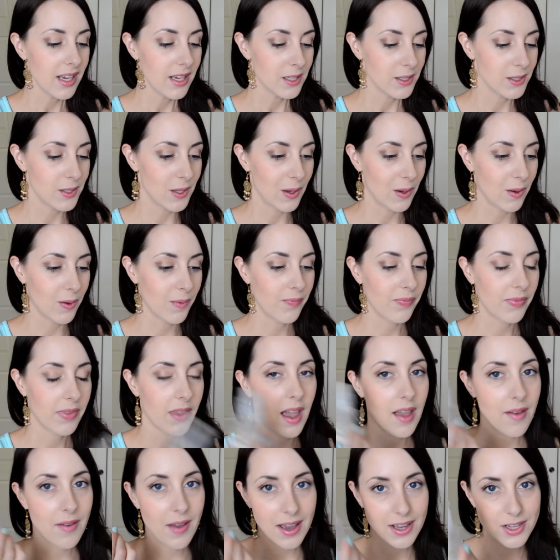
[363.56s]
So
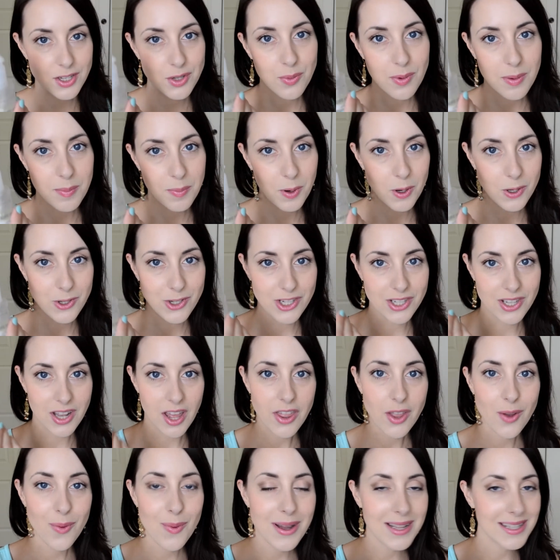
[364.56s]
I've had to repurchase
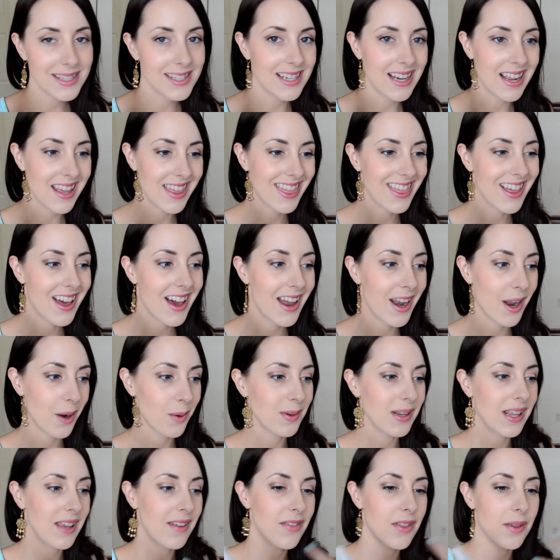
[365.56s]
other ones, and I thought I
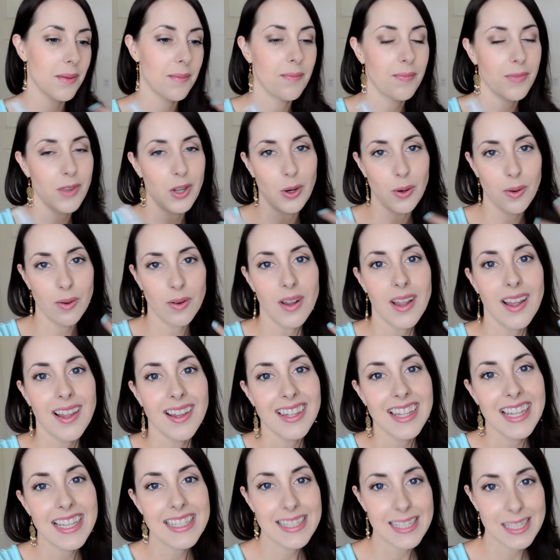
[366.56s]
would give them, you know,
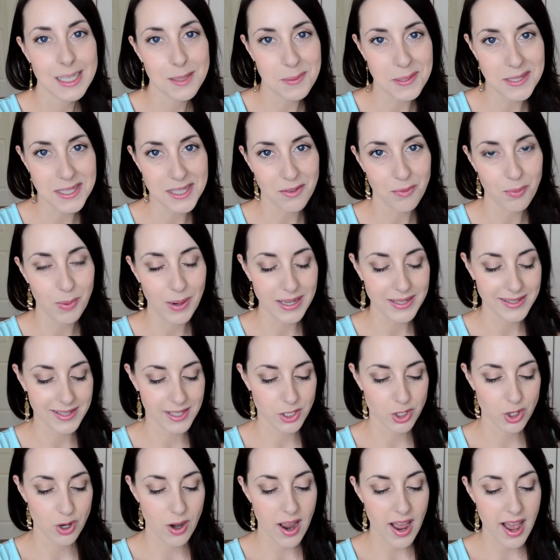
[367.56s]
less expensive brands a
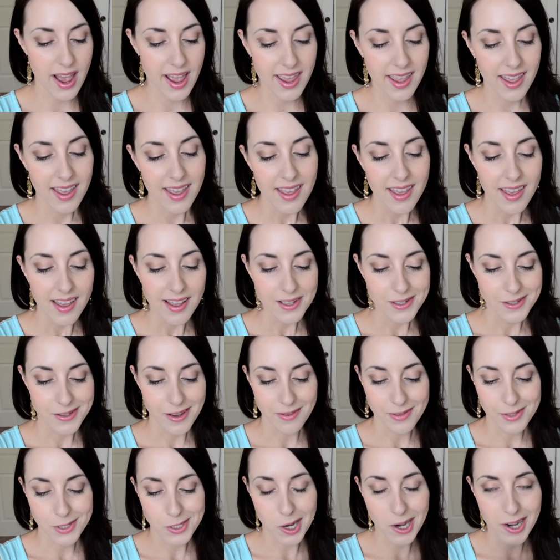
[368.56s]
try. So
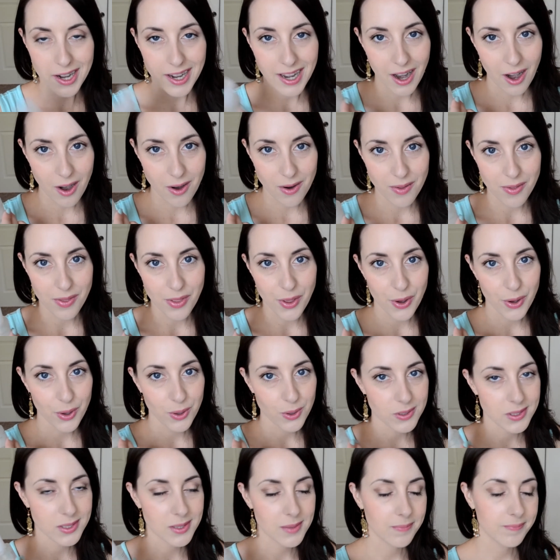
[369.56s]
I've started out on
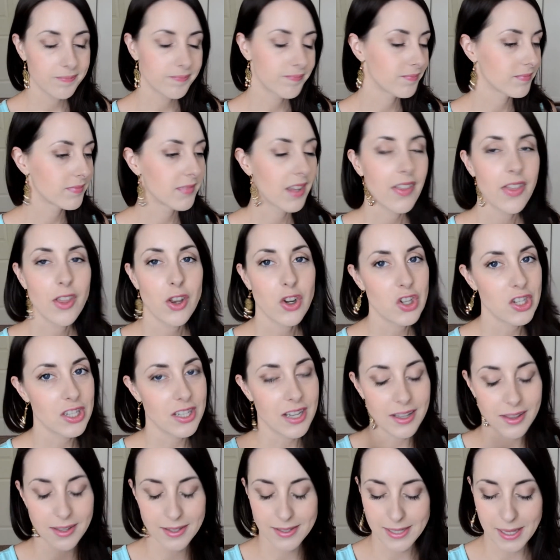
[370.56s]
those. They're just
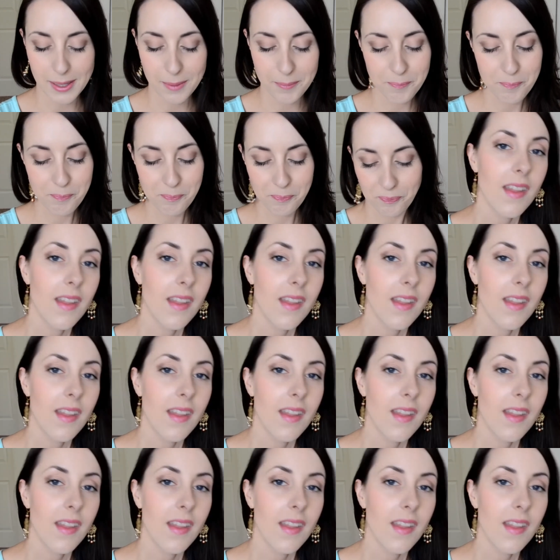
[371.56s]
not the same.